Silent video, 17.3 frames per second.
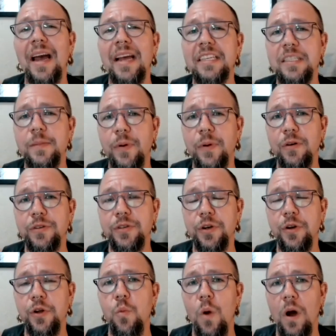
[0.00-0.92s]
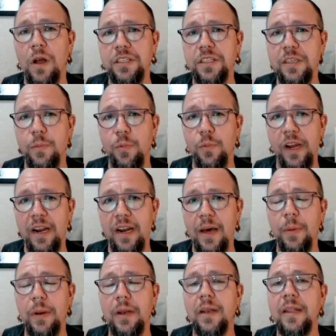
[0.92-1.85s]
as the person who wants to bring it
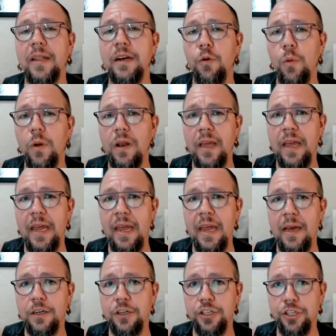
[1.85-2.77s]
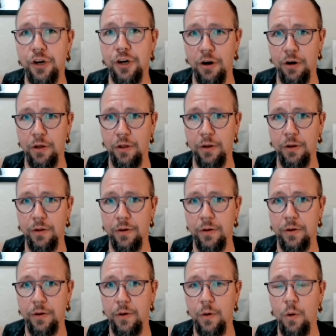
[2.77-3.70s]
up, literally journal
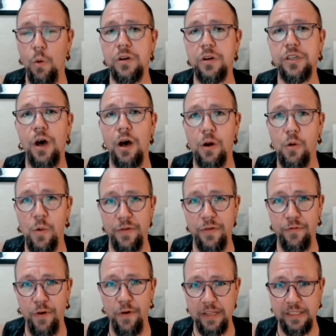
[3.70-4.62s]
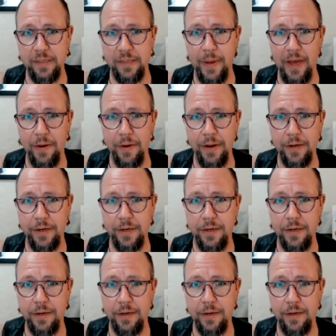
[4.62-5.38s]
or talk with friends about it.